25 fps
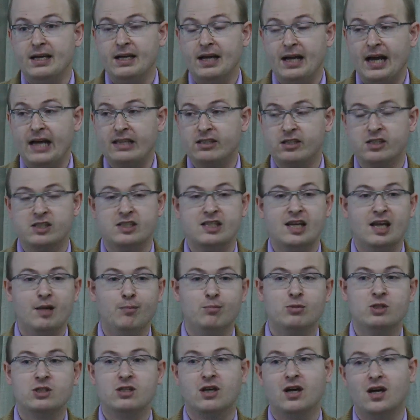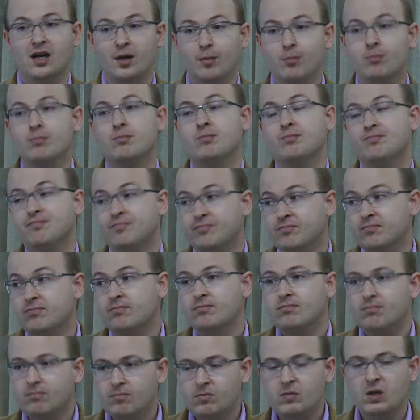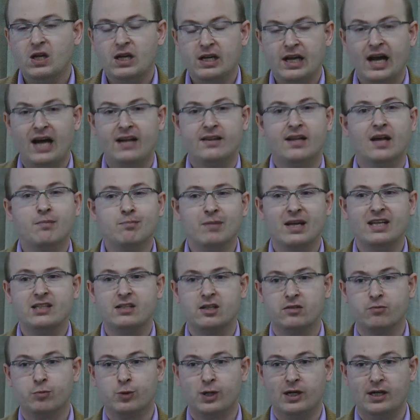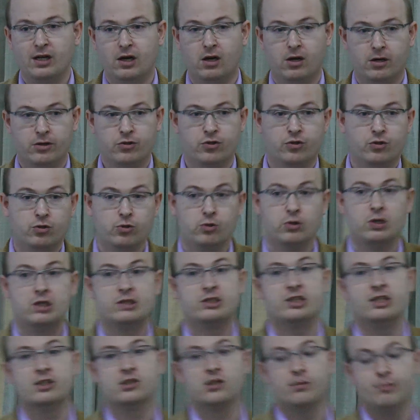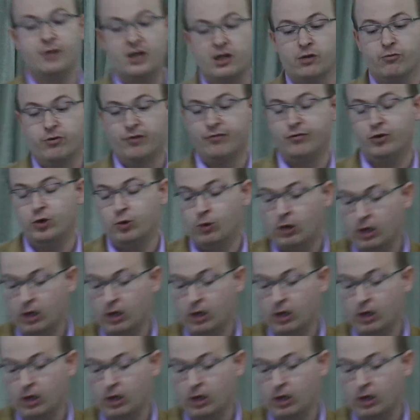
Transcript: at the same time, yeah, that makes it really hard to do a systematic review